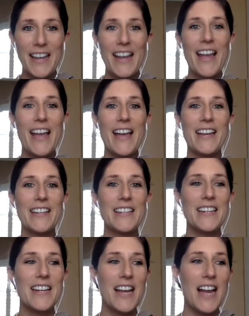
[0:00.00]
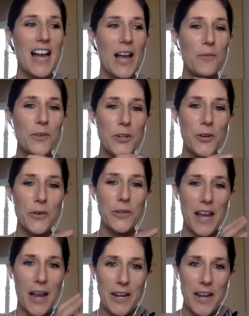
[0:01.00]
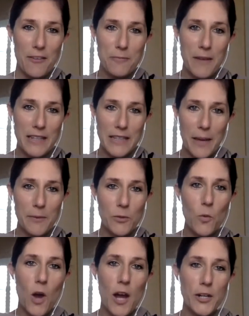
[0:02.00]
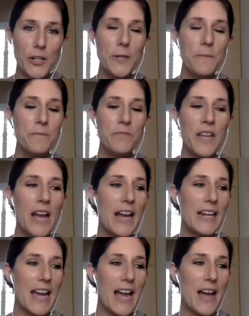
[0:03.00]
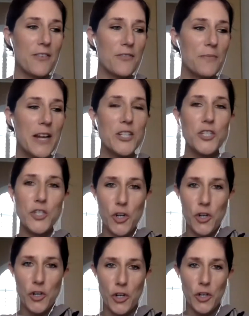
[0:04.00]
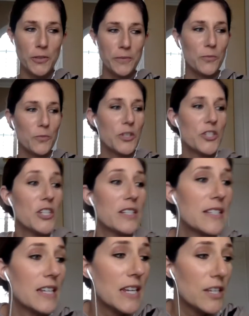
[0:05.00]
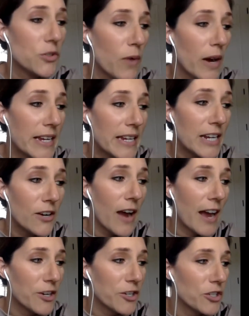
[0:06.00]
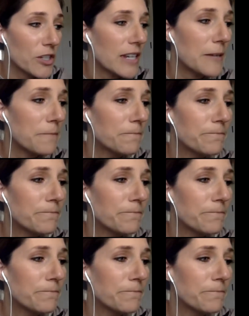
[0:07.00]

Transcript: and I would go and I'd have my lemon water. I'd have my journal, which is is right here actually.